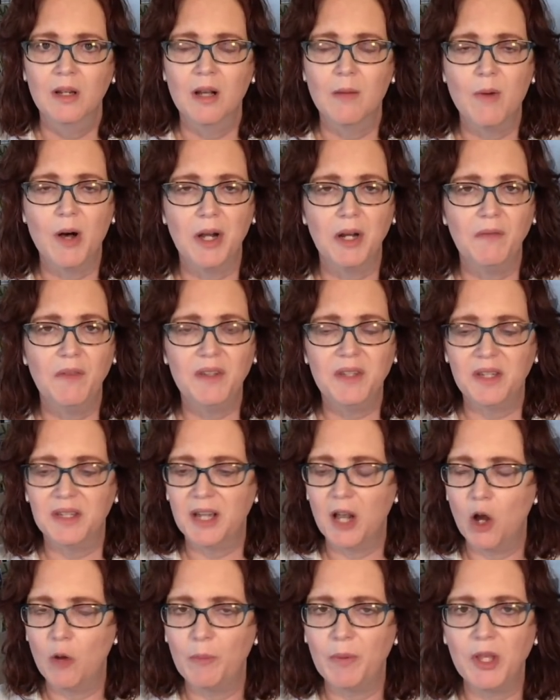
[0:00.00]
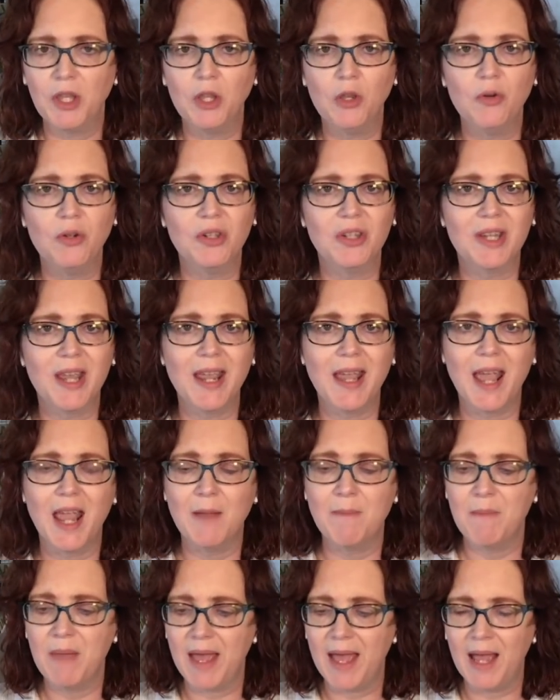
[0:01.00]
Come on, if this is helping you, say
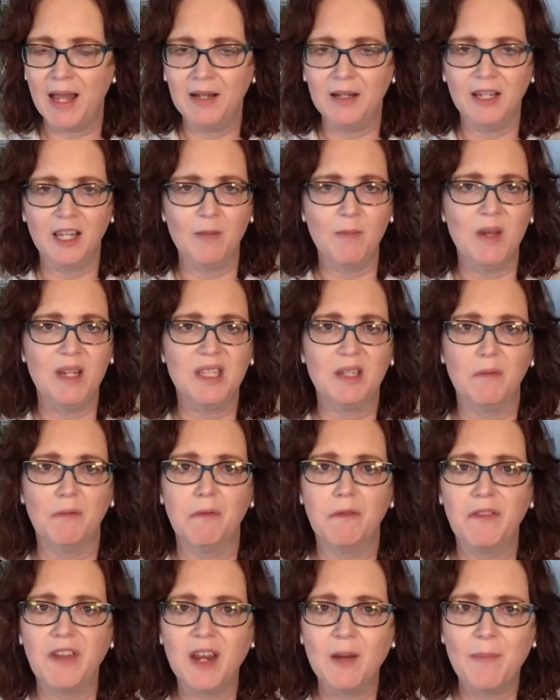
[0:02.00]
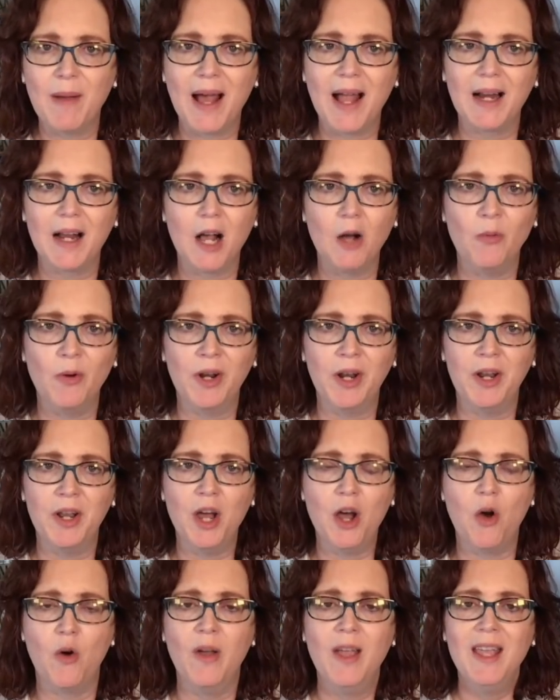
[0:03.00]
amen. Give me some feedback. I want to
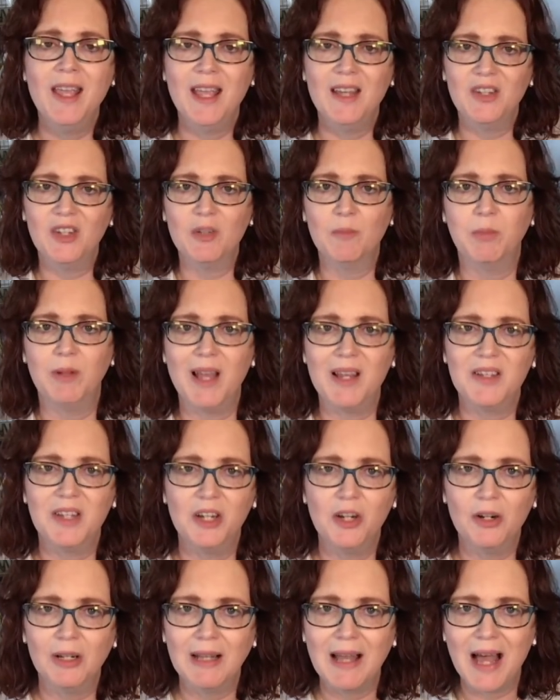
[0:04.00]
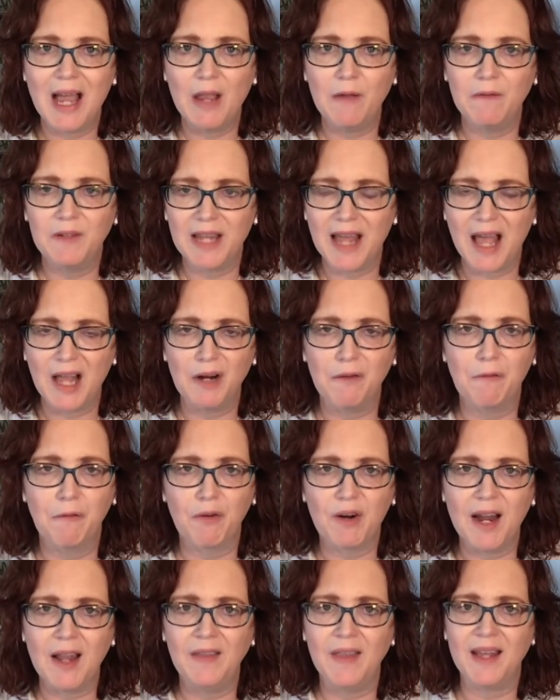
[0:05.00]
know, is this blessing your life? Tag a
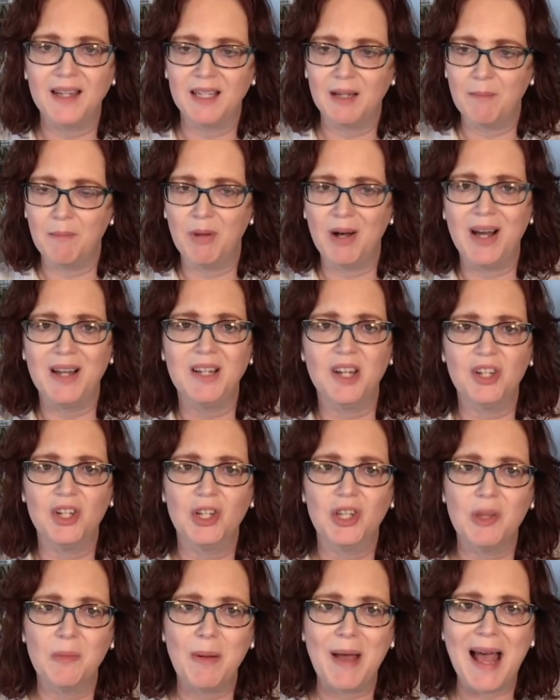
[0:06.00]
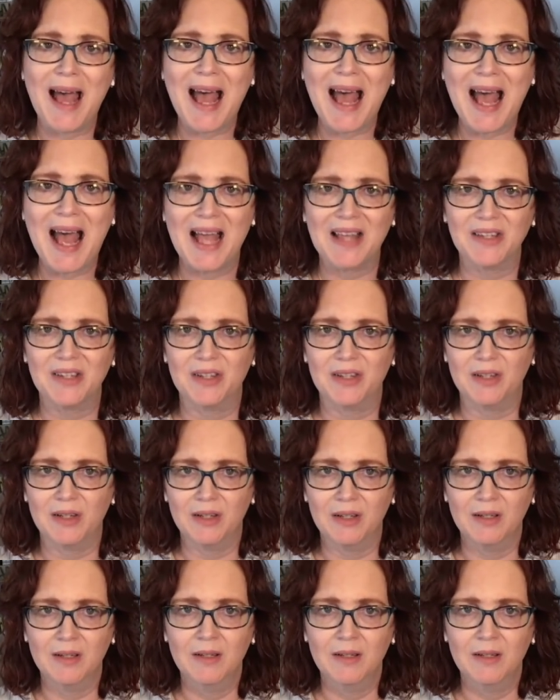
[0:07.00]
friend that's in bondage to the past.